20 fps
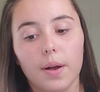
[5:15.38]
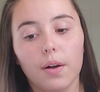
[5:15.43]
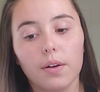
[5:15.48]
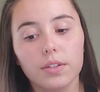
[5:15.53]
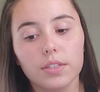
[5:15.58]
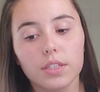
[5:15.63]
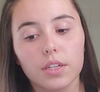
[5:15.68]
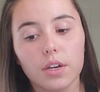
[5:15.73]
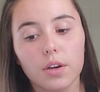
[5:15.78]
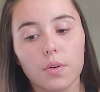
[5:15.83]

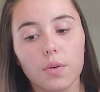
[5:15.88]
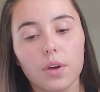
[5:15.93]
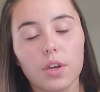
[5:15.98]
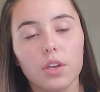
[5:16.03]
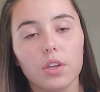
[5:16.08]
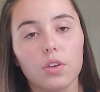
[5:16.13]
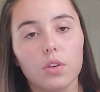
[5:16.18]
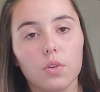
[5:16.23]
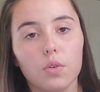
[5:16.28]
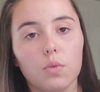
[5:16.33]
Also,
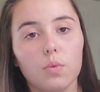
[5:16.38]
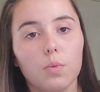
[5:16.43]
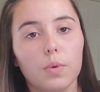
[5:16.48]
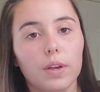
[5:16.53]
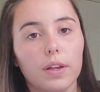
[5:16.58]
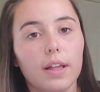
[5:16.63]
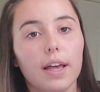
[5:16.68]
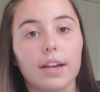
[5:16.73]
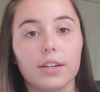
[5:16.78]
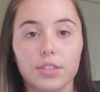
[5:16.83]
you
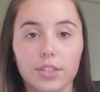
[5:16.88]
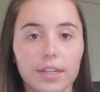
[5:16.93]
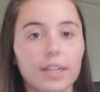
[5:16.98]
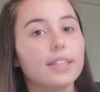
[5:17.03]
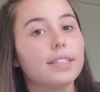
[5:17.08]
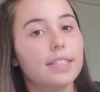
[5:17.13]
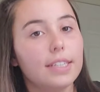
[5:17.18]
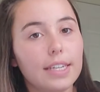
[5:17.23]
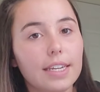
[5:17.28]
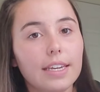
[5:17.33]
will actually
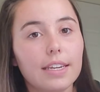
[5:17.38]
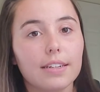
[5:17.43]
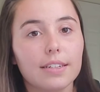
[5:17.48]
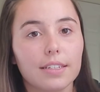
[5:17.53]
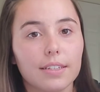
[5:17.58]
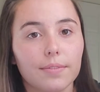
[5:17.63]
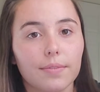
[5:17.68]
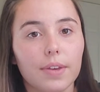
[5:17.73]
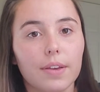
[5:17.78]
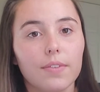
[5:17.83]
get to
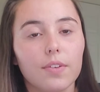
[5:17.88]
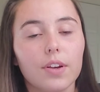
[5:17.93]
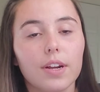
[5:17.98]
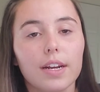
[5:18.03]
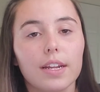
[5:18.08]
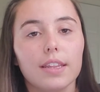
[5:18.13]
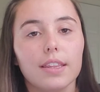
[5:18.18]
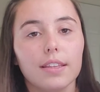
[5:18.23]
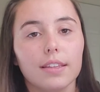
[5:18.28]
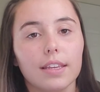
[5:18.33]
eat. If you're
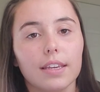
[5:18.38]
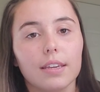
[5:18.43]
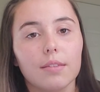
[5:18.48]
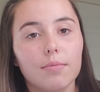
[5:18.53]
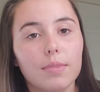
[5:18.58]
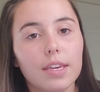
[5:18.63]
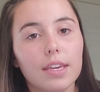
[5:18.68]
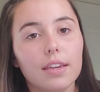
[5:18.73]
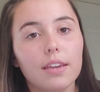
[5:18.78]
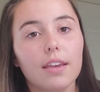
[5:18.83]
anything like
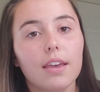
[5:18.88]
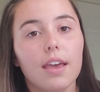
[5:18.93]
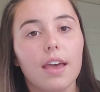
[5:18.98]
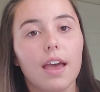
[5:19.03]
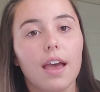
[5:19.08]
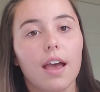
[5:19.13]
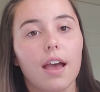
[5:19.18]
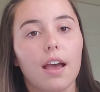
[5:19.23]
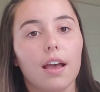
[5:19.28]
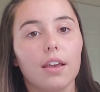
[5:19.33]
me,
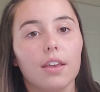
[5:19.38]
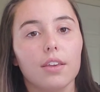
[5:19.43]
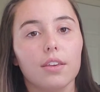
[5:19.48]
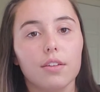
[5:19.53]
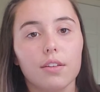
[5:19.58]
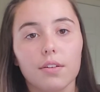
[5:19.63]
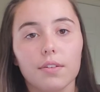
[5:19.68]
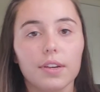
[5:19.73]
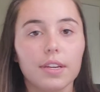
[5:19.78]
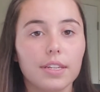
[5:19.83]

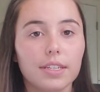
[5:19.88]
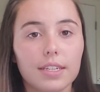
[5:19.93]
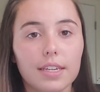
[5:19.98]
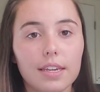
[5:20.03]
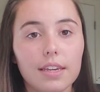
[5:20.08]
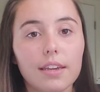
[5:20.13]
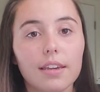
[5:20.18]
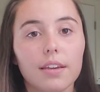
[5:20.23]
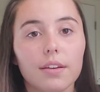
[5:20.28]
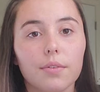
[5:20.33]
you don't get to
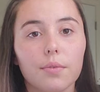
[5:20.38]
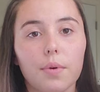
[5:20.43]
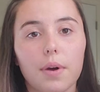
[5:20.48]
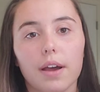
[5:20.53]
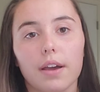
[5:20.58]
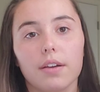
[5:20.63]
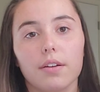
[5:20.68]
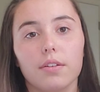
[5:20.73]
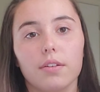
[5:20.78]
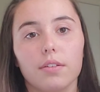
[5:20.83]
eat
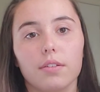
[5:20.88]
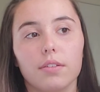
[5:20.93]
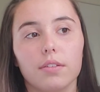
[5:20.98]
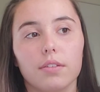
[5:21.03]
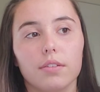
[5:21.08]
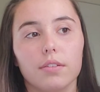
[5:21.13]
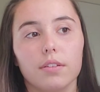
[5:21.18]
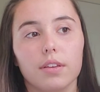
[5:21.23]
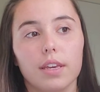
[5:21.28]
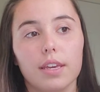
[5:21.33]

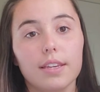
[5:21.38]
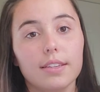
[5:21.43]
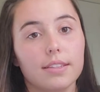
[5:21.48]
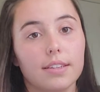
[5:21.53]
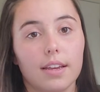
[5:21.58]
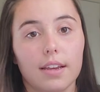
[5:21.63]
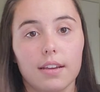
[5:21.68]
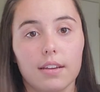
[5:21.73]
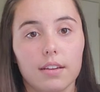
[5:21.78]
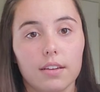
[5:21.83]
while he
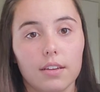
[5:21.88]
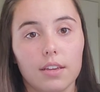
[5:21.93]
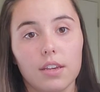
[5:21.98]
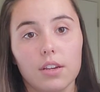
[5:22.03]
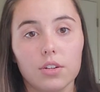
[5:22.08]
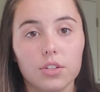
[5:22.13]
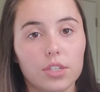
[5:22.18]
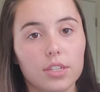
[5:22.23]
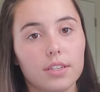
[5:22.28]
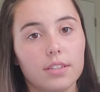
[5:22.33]

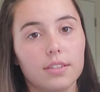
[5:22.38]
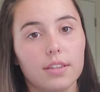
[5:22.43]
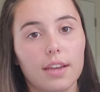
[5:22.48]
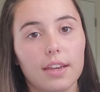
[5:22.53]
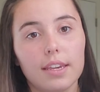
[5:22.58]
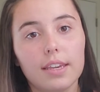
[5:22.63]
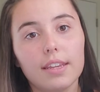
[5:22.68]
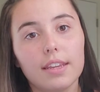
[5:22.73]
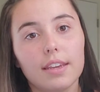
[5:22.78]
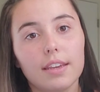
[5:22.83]
or she is
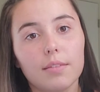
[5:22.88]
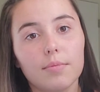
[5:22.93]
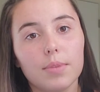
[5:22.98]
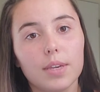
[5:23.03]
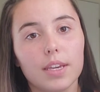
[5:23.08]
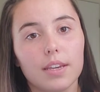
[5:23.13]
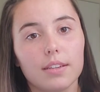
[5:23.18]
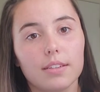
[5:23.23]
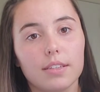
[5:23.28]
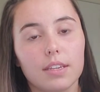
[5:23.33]
not eating
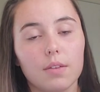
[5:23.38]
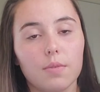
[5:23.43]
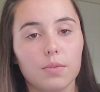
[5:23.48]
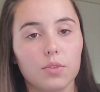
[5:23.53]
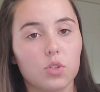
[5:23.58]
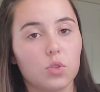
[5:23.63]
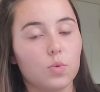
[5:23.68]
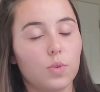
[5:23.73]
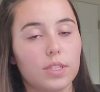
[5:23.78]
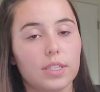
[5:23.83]
because he
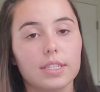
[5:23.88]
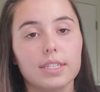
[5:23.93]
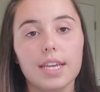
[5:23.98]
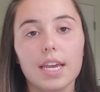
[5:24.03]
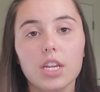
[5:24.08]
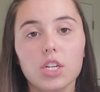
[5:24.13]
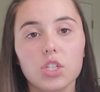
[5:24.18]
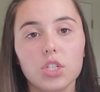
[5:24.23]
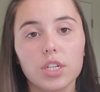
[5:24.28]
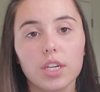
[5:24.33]
just wants
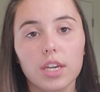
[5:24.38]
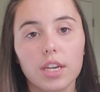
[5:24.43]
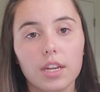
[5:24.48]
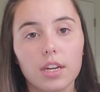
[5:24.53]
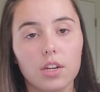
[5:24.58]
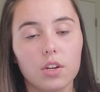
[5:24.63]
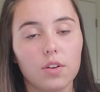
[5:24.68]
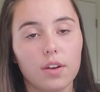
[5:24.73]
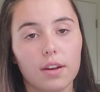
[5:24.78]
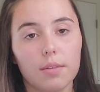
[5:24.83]
attention
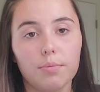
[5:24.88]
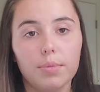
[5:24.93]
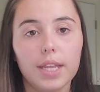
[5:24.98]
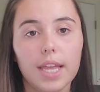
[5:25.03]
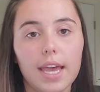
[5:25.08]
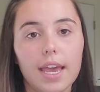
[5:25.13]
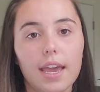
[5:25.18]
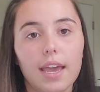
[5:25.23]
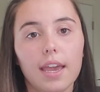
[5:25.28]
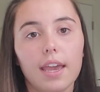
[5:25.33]
and you gotta
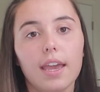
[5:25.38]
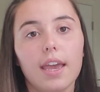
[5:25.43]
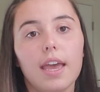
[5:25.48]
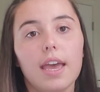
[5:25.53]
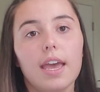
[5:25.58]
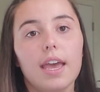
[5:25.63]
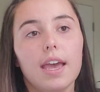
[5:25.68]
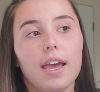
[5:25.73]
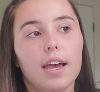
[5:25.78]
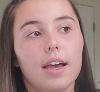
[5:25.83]
play.
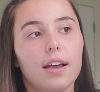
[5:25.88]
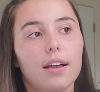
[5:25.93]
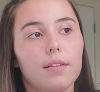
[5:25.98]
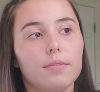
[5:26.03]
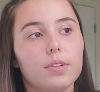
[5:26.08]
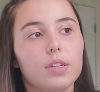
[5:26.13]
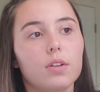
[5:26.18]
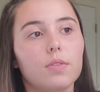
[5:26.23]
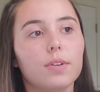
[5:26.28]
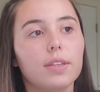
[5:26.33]

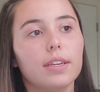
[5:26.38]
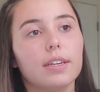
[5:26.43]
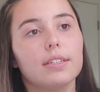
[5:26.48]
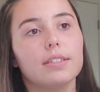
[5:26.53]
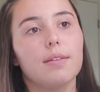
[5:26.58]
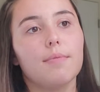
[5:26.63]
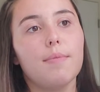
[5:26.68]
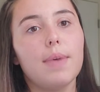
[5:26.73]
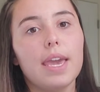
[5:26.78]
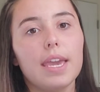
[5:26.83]
You don't really
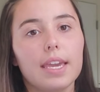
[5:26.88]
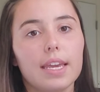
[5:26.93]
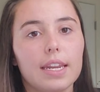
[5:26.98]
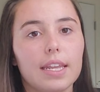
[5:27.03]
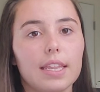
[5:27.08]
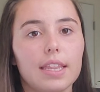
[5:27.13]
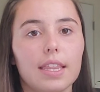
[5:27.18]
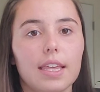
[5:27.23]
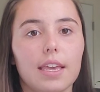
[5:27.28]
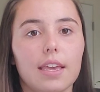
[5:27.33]
get to make
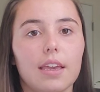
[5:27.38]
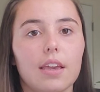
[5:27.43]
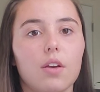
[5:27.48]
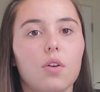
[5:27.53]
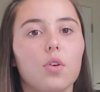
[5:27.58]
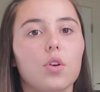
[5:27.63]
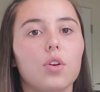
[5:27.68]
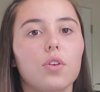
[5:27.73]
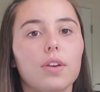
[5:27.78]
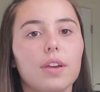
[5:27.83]
anything,
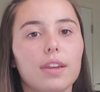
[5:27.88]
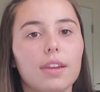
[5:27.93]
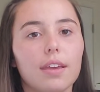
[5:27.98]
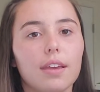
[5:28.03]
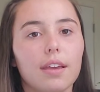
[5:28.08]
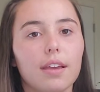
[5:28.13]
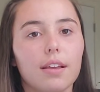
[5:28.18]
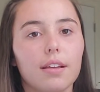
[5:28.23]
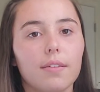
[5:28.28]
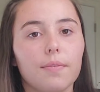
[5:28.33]
or you're
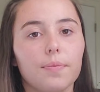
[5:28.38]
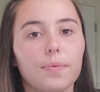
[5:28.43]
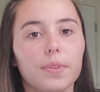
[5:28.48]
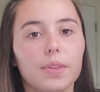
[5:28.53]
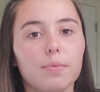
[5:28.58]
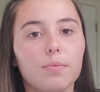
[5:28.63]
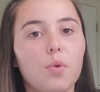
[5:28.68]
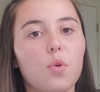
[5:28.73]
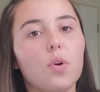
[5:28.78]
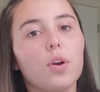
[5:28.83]
eating
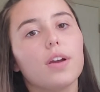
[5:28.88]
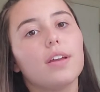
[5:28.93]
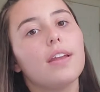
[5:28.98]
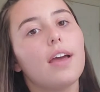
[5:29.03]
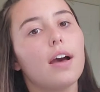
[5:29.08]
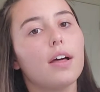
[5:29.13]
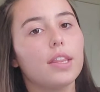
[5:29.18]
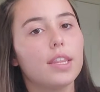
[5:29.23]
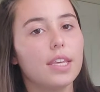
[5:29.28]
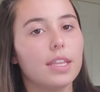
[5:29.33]
more
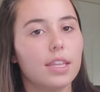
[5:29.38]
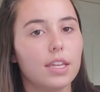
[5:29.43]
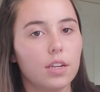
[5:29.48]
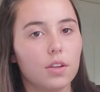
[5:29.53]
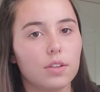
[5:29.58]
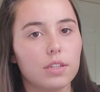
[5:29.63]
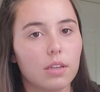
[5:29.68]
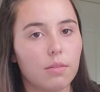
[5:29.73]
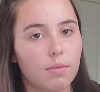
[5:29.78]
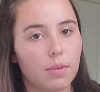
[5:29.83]
unhealthy than
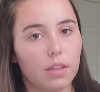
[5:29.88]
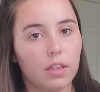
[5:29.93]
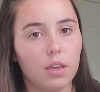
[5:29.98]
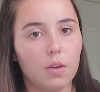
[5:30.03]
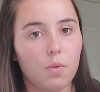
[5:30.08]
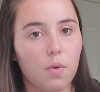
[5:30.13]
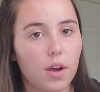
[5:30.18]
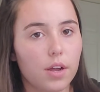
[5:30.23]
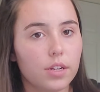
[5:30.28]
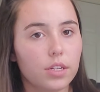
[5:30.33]
you typically
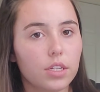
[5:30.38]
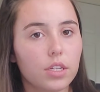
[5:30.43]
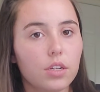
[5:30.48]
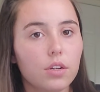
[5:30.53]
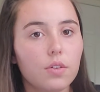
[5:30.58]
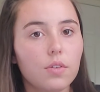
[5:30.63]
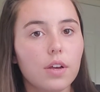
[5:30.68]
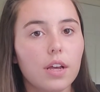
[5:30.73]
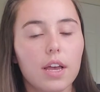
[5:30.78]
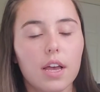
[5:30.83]
want
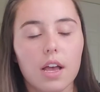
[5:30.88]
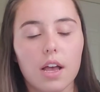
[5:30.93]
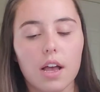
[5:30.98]
to.